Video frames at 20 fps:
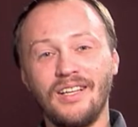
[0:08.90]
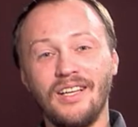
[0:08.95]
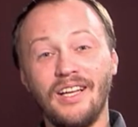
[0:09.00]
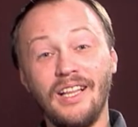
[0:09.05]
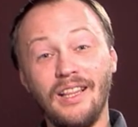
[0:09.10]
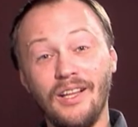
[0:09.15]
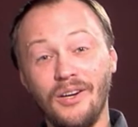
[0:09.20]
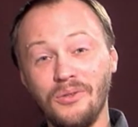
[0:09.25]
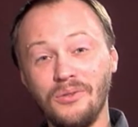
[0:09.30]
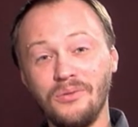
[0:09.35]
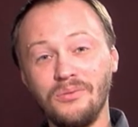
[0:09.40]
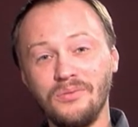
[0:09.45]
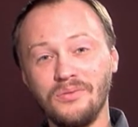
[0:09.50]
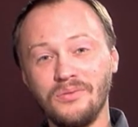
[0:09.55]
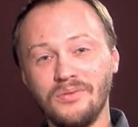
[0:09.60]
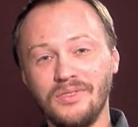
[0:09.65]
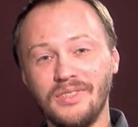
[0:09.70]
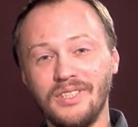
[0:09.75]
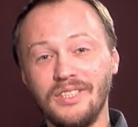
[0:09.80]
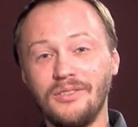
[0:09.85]
Hello
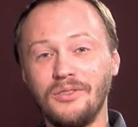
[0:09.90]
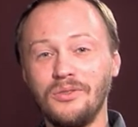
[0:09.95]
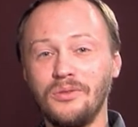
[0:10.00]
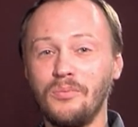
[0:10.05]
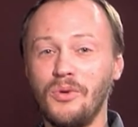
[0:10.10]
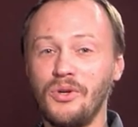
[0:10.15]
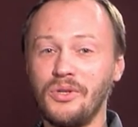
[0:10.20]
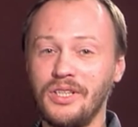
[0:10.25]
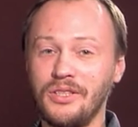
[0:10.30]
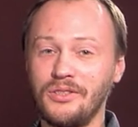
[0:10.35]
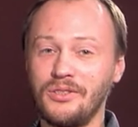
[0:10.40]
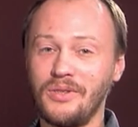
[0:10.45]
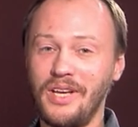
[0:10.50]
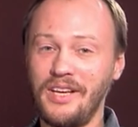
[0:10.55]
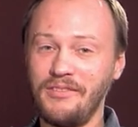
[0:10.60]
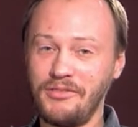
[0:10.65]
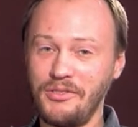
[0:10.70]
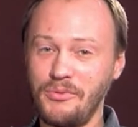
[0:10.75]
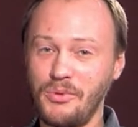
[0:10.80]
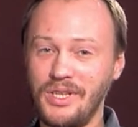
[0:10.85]
and good morning to
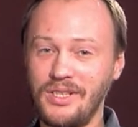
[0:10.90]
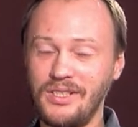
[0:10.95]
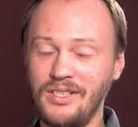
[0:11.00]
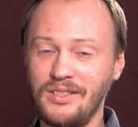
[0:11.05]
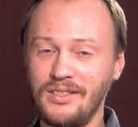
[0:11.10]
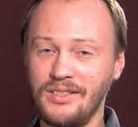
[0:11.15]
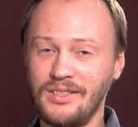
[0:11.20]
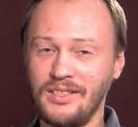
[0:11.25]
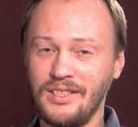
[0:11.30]
everyone.